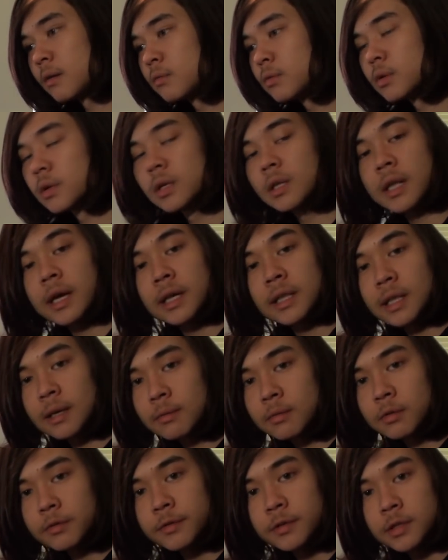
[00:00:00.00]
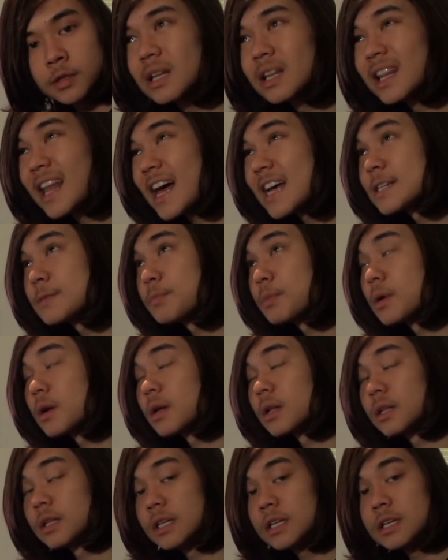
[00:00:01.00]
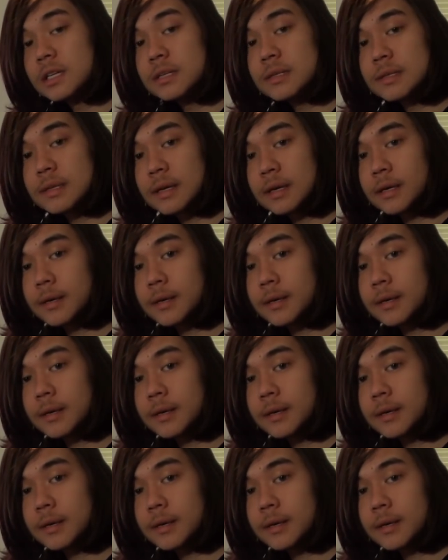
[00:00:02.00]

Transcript: really like that movie. Last but not least,